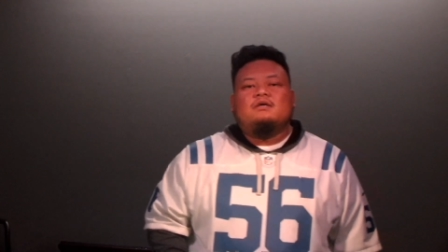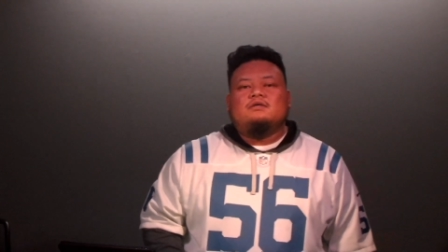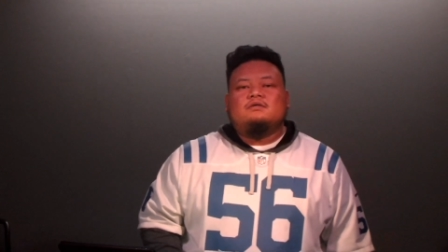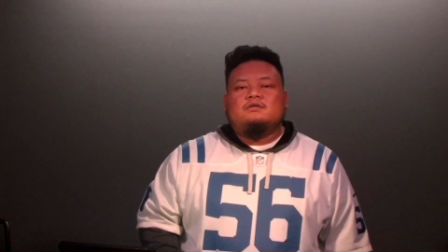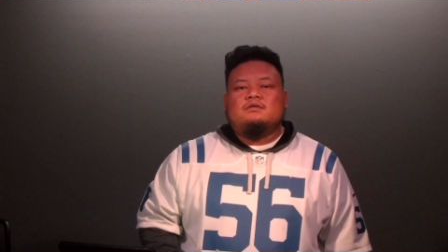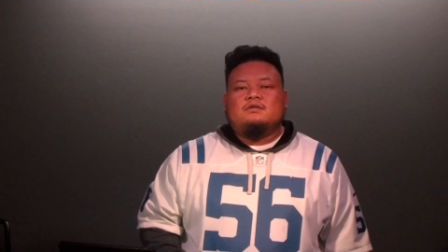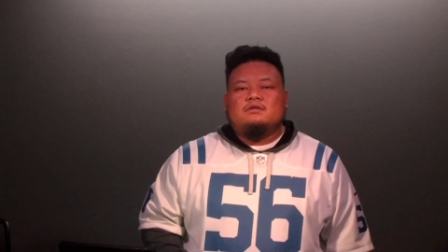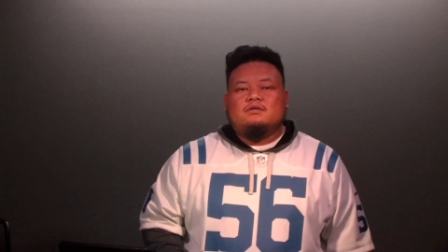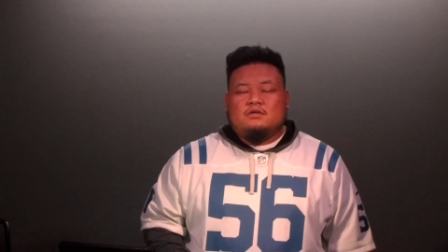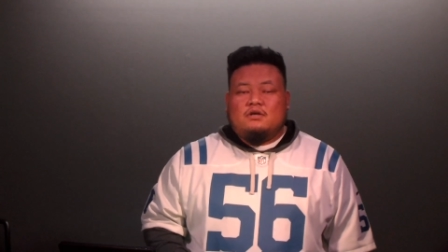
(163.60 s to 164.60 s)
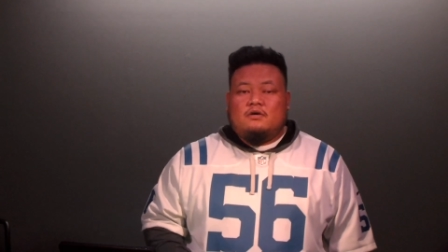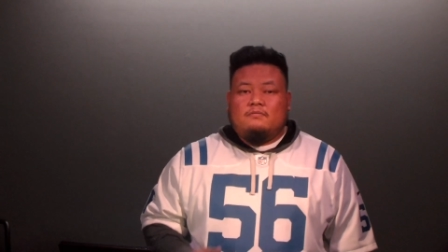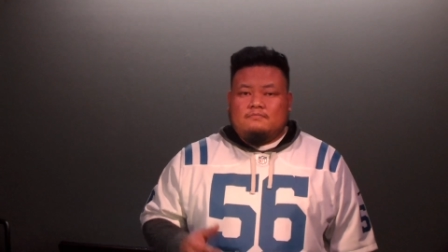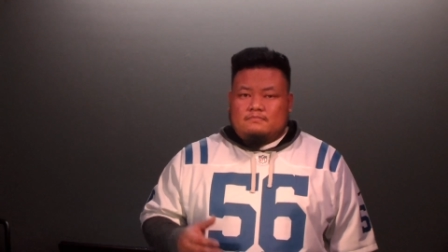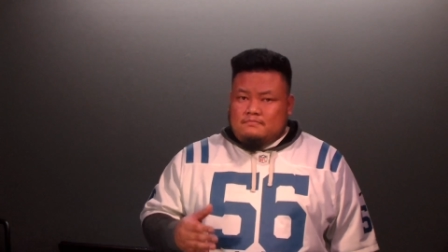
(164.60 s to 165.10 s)
to, you know,
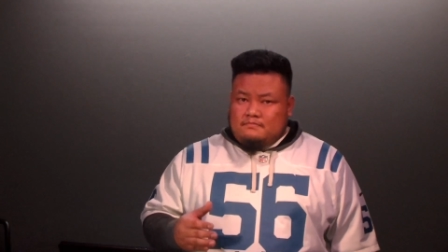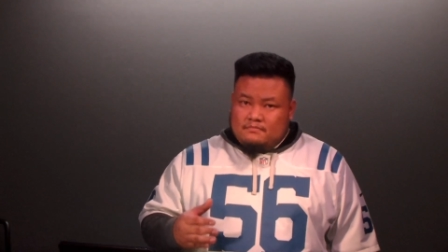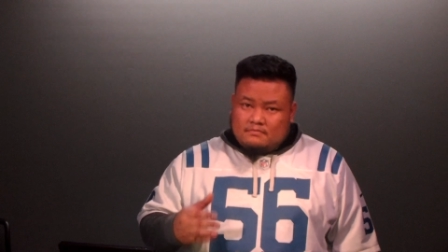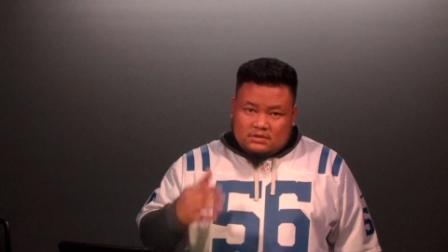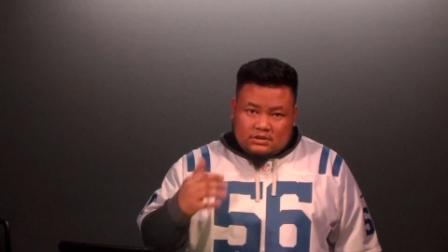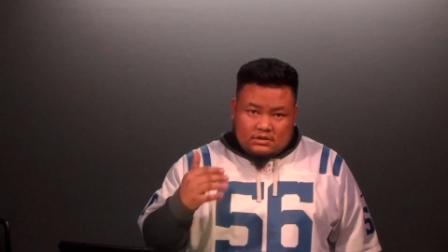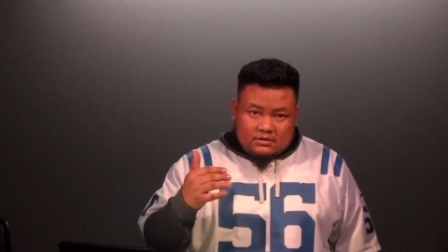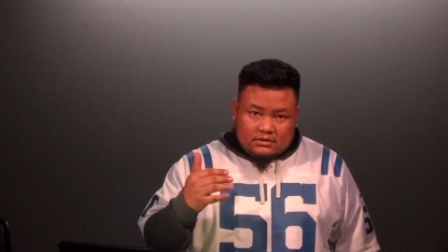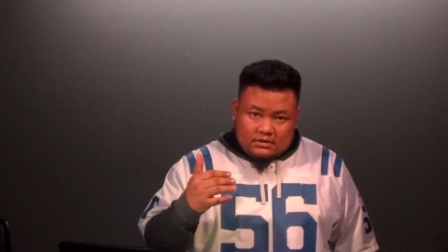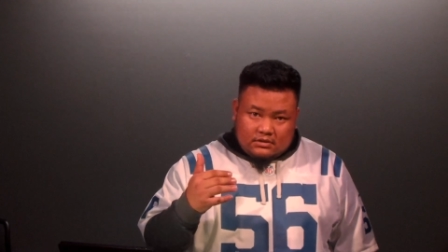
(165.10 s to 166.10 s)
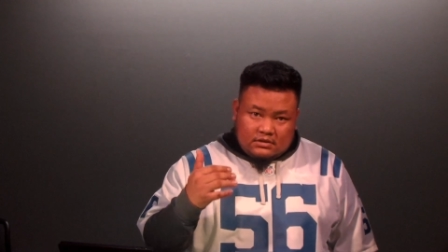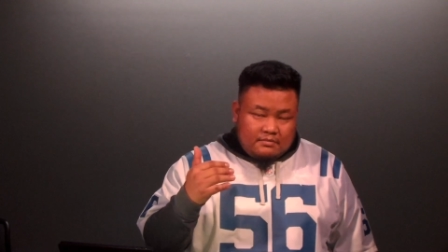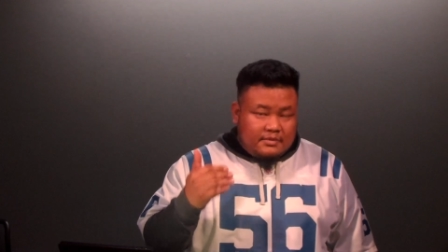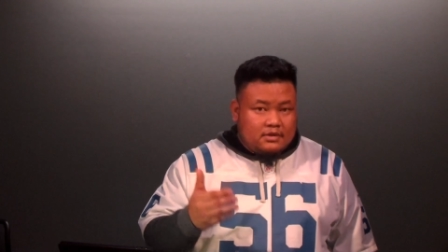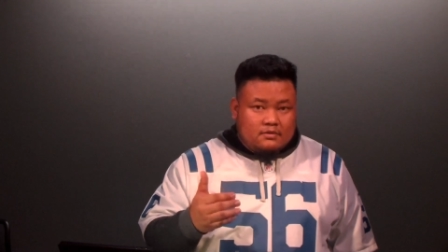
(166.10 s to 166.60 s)
to
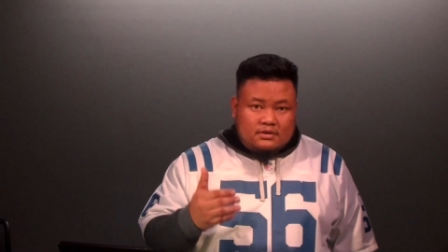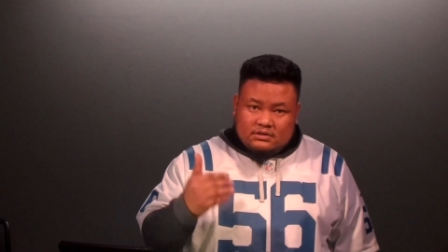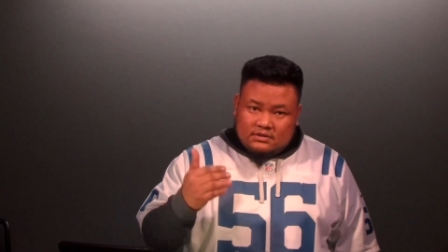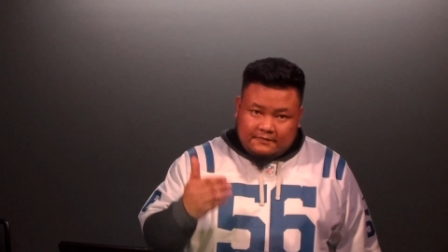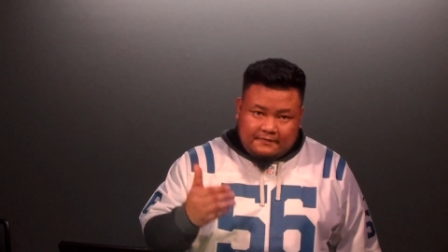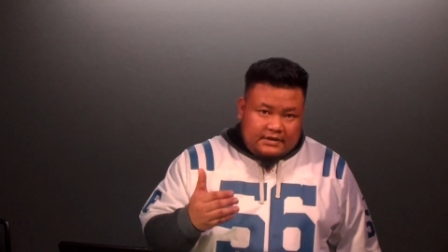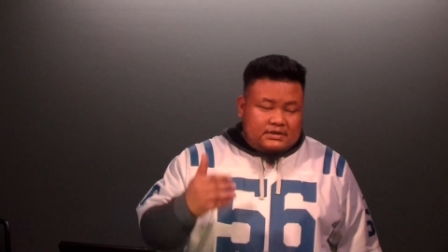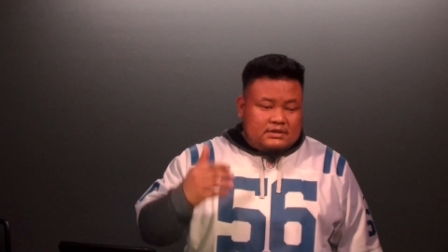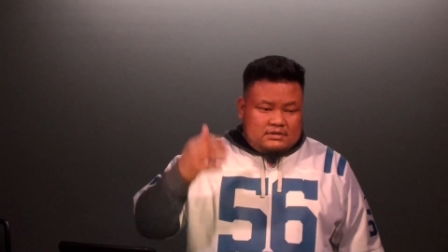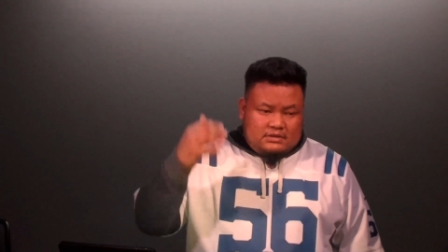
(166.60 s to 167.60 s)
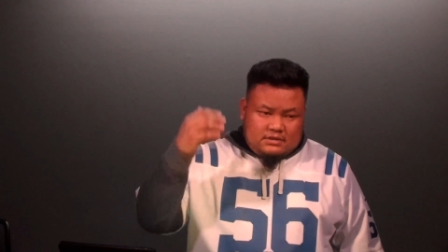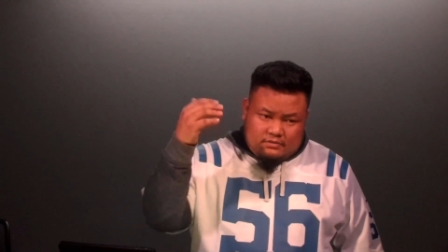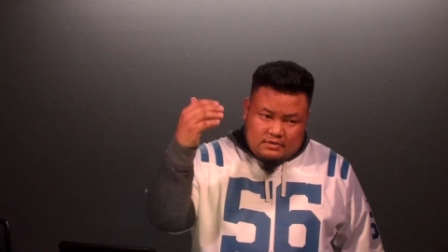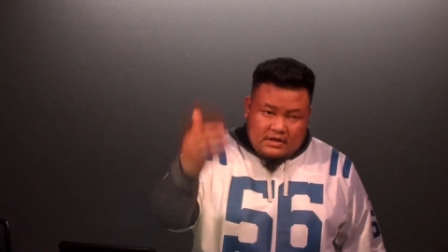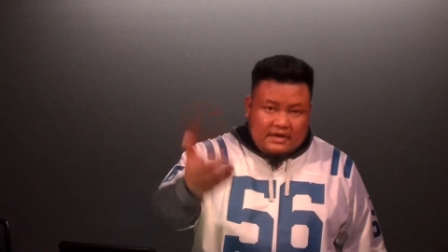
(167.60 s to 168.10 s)
build and to fix and to
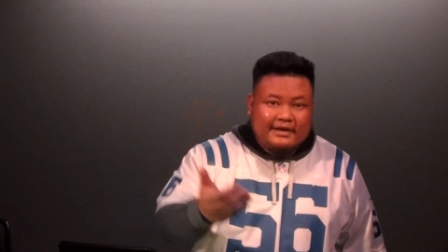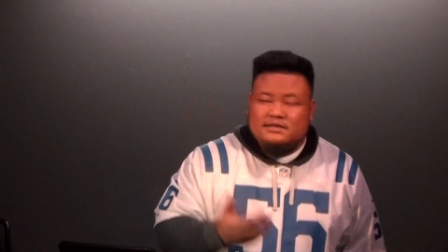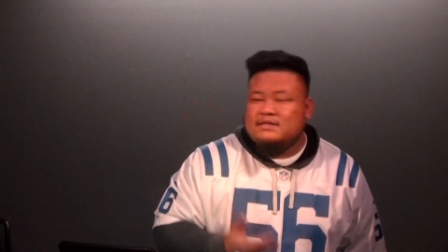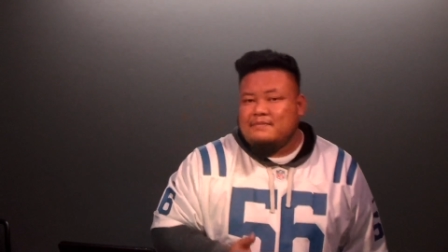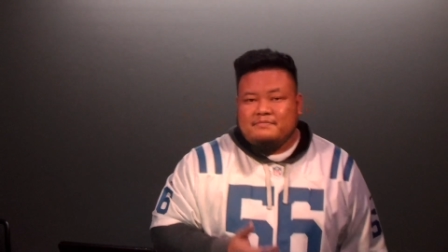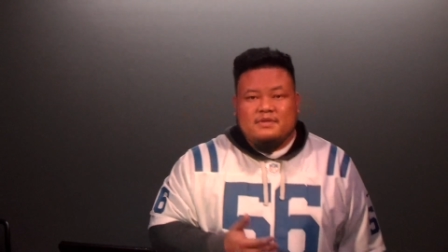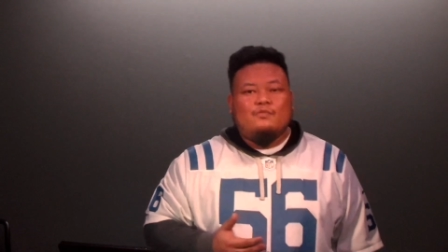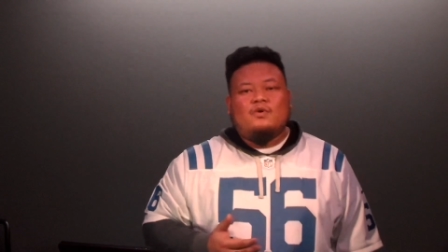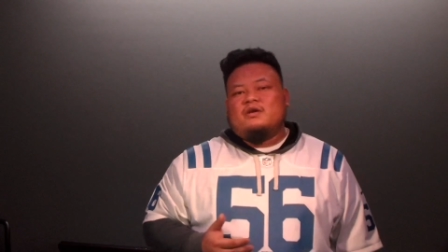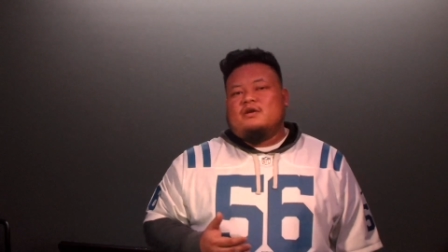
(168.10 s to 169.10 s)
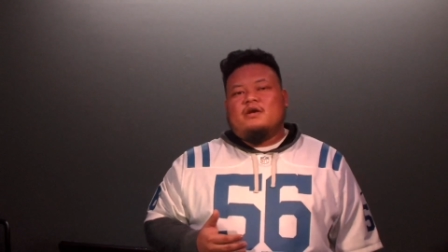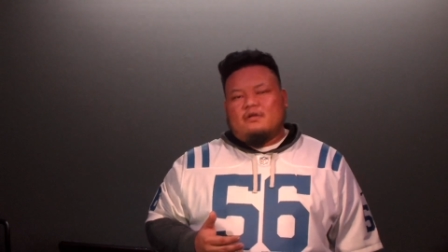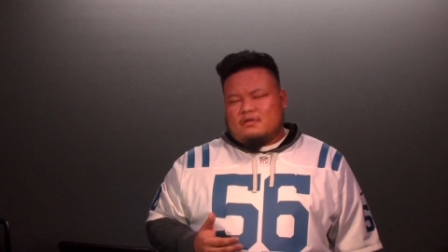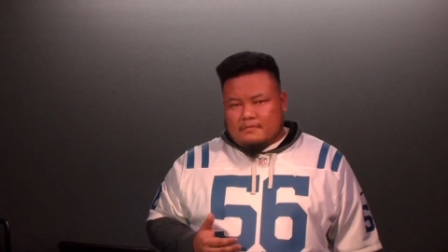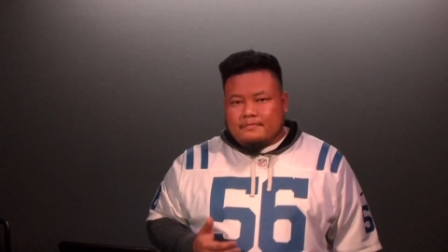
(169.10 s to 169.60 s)
accepting one another.